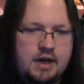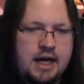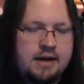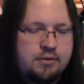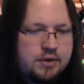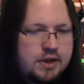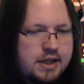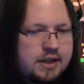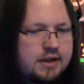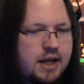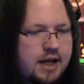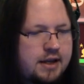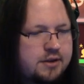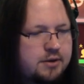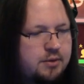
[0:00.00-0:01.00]
I really
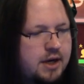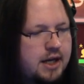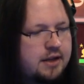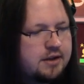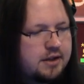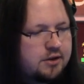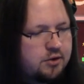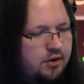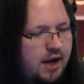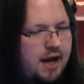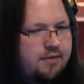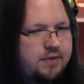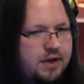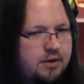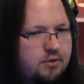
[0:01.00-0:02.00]
like the way that
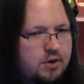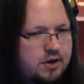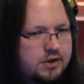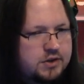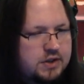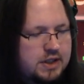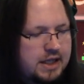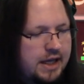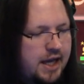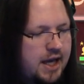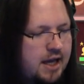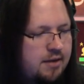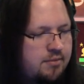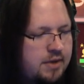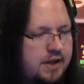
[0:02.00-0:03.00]
crafting works in the
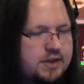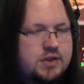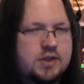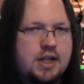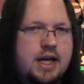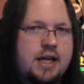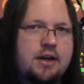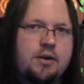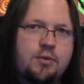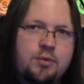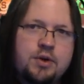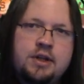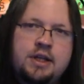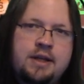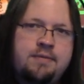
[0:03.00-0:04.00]
game. It's like a
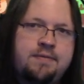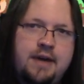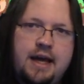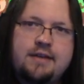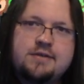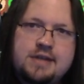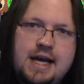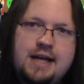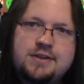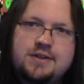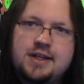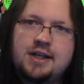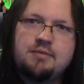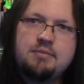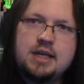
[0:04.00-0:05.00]
really
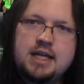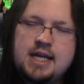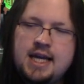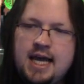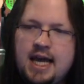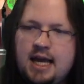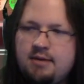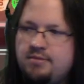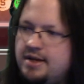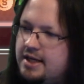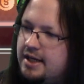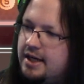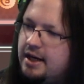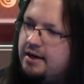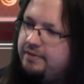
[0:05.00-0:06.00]
fantastic mini-game
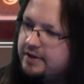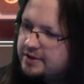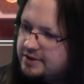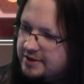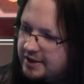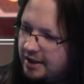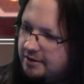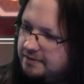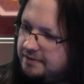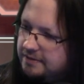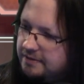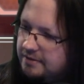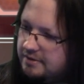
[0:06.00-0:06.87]
in and of itself.